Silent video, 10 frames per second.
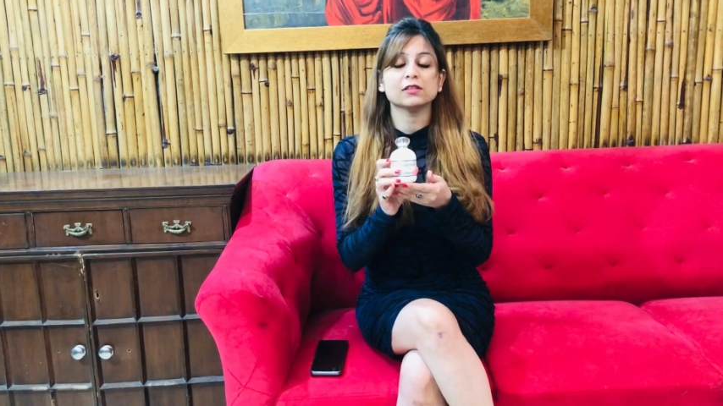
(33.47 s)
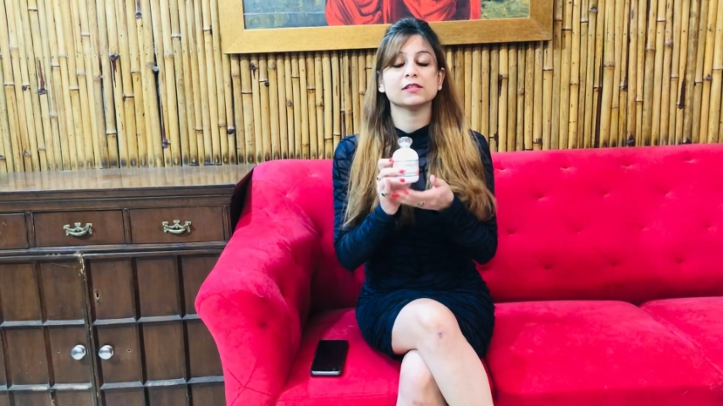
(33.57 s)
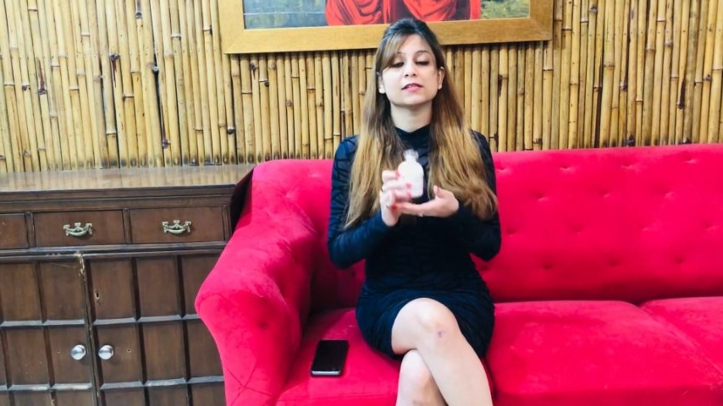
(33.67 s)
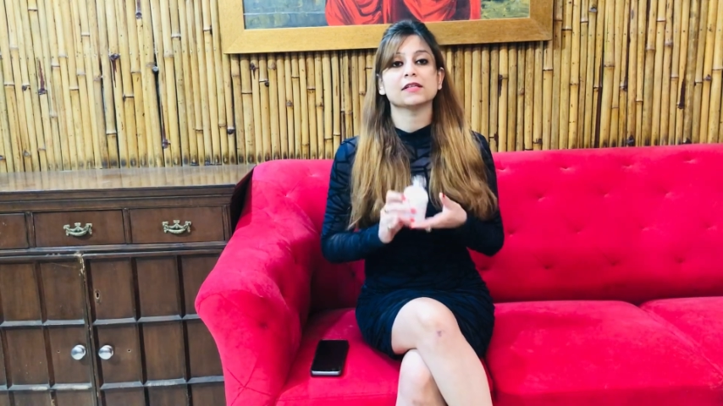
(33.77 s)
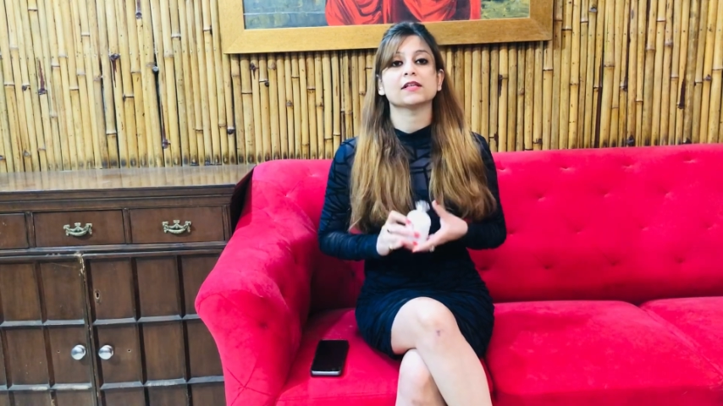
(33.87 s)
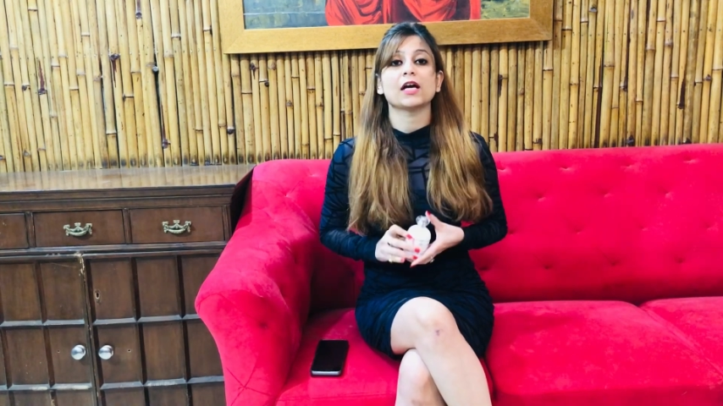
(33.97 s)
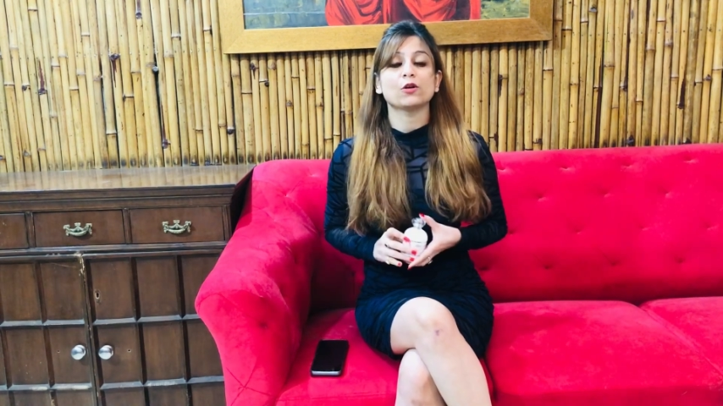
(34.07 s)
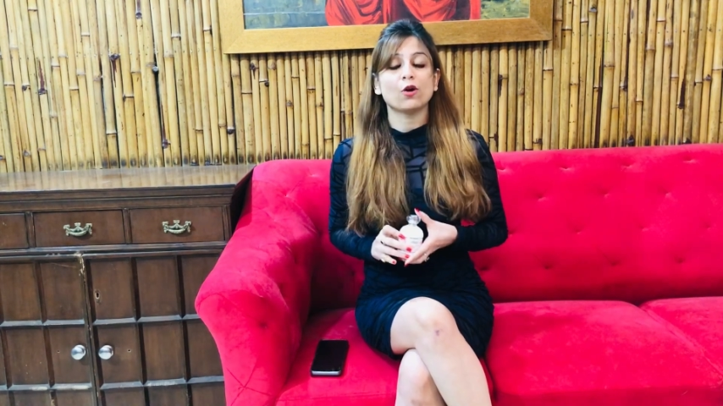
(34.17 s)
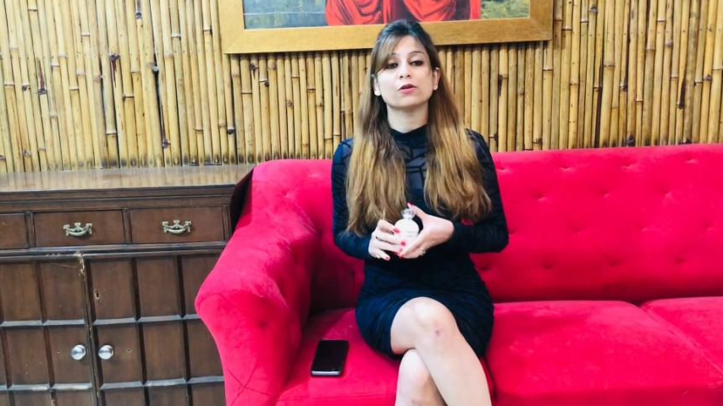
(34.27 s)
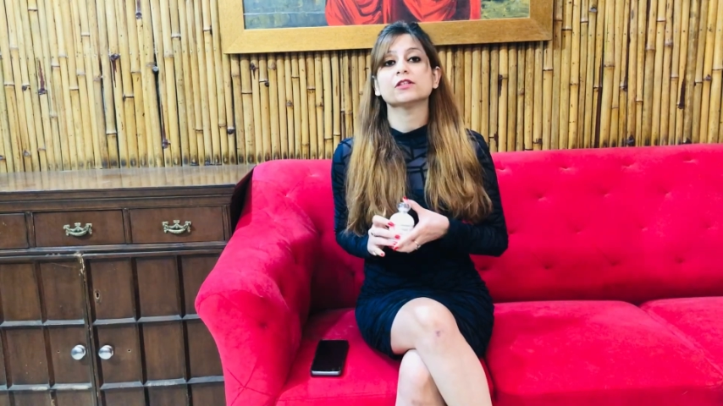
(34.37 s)
Is an
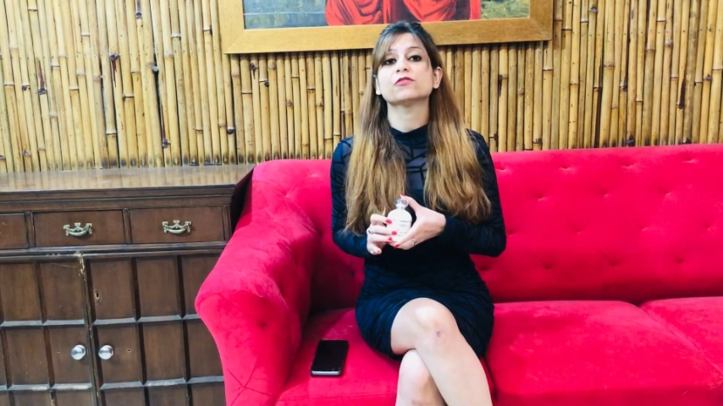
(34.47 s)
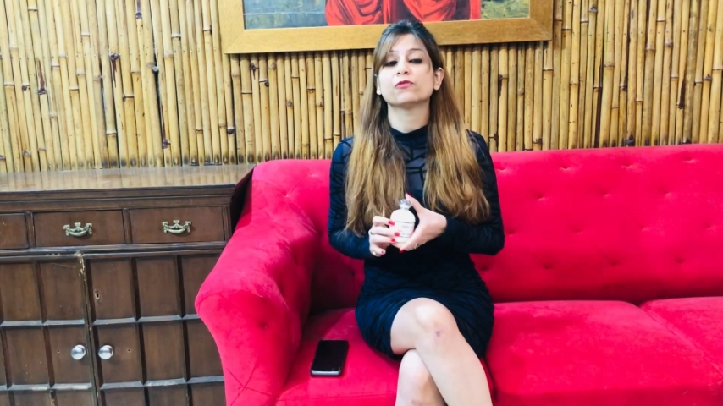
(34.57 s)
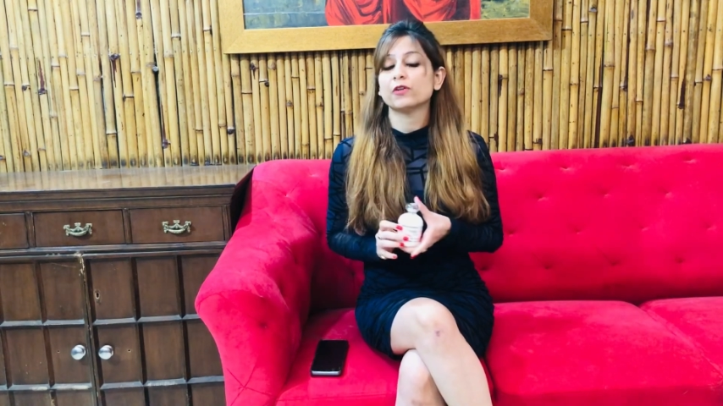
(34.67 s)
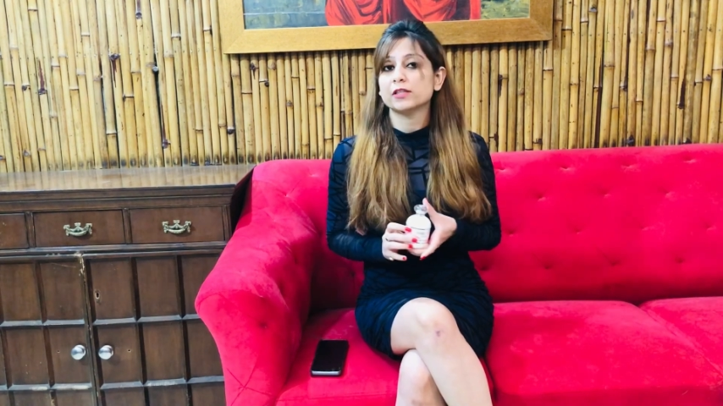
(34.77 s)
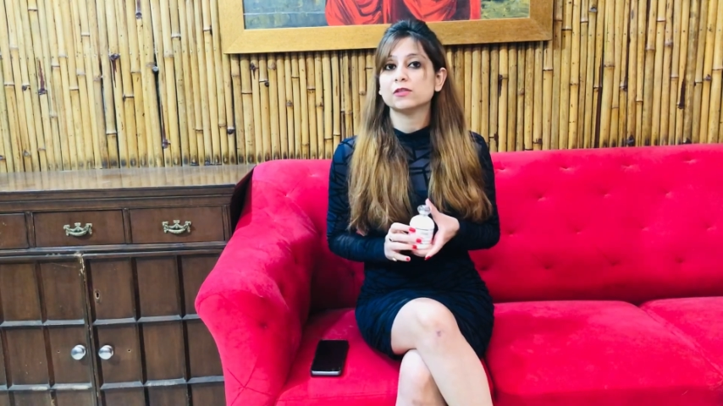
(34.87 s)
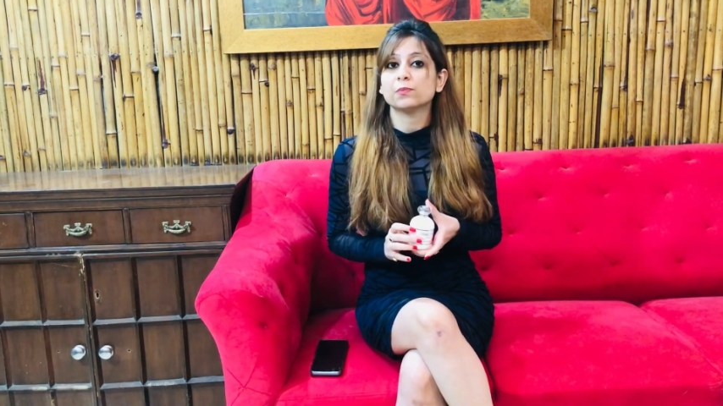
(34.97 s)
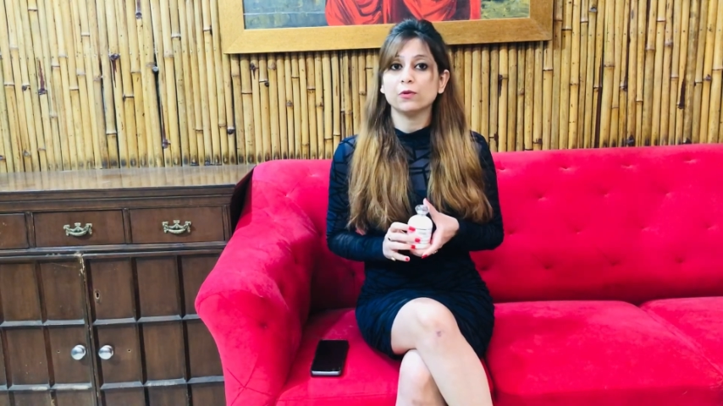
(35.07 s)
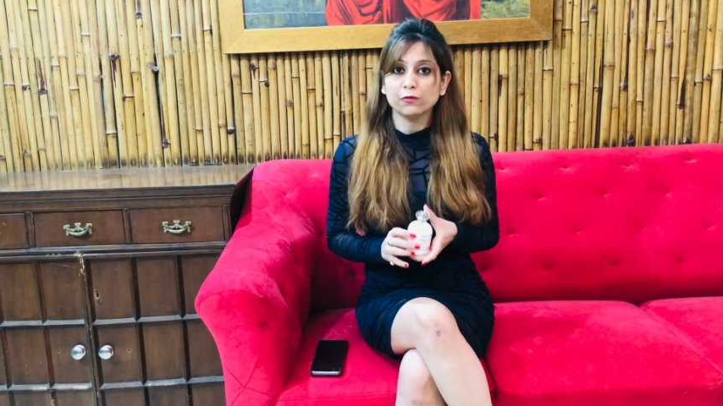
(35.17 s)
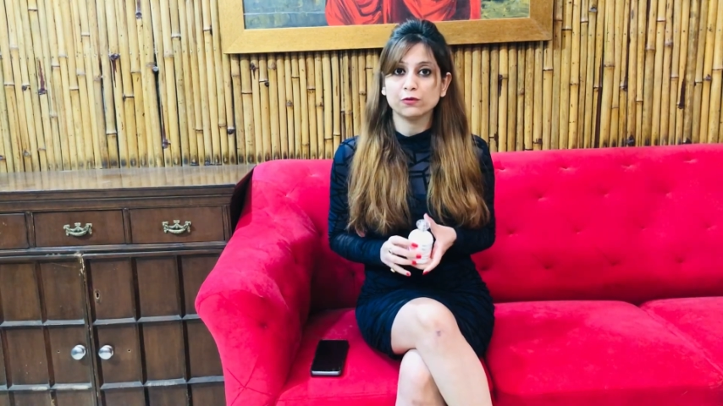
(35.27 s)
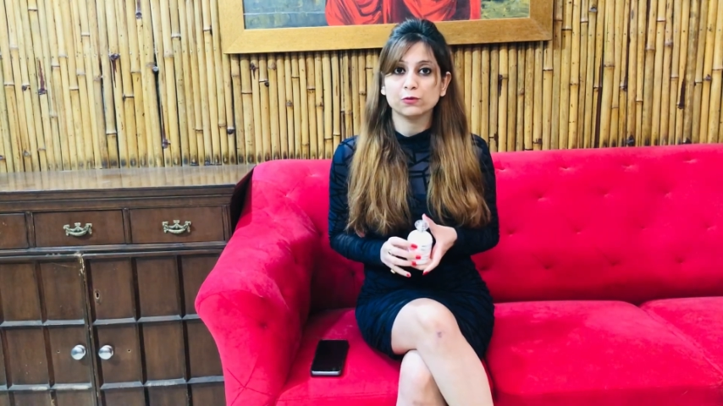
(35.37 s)
iconic French
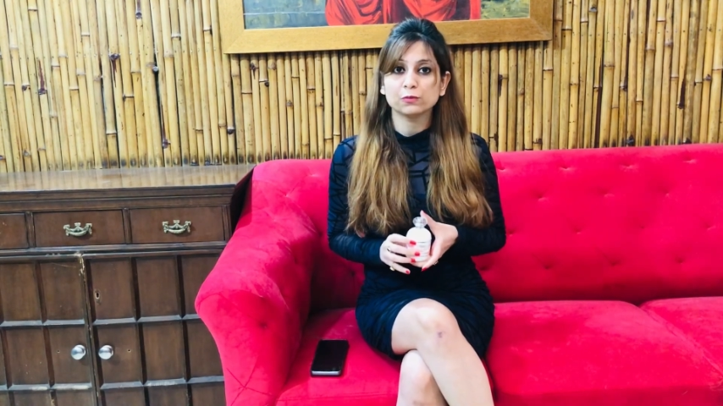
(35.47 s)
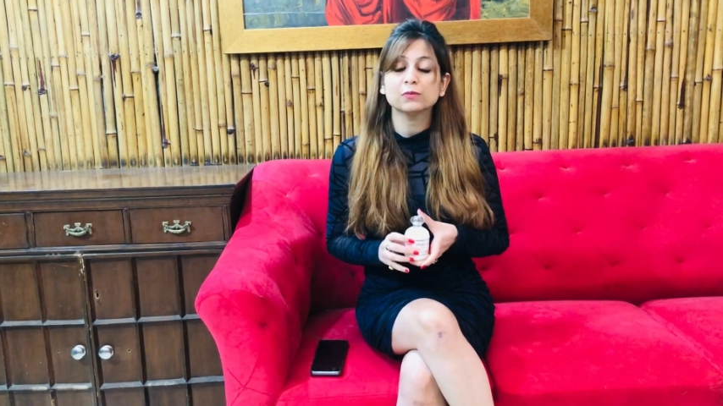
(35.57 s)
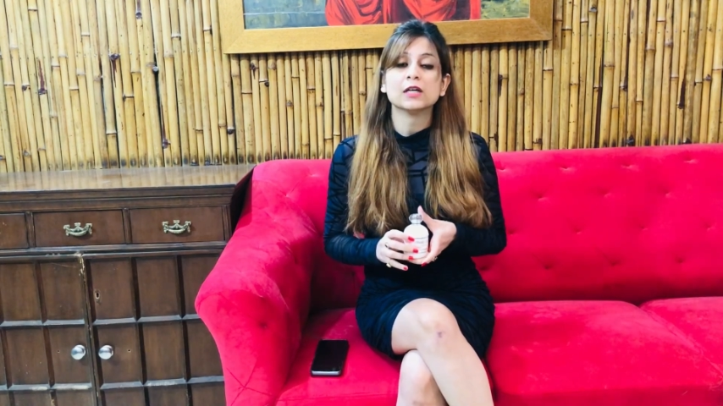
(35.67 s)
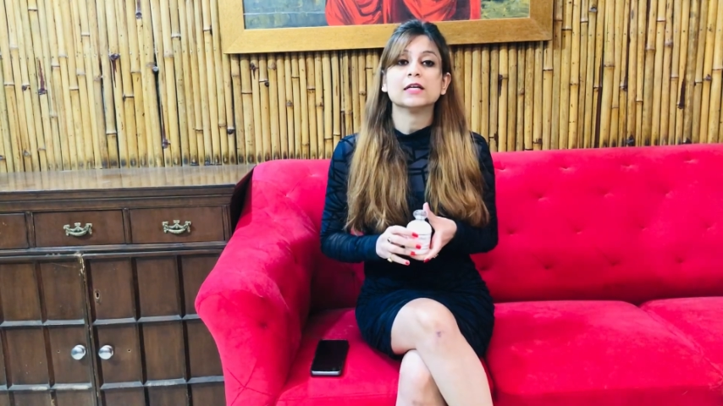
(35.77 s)
perfume.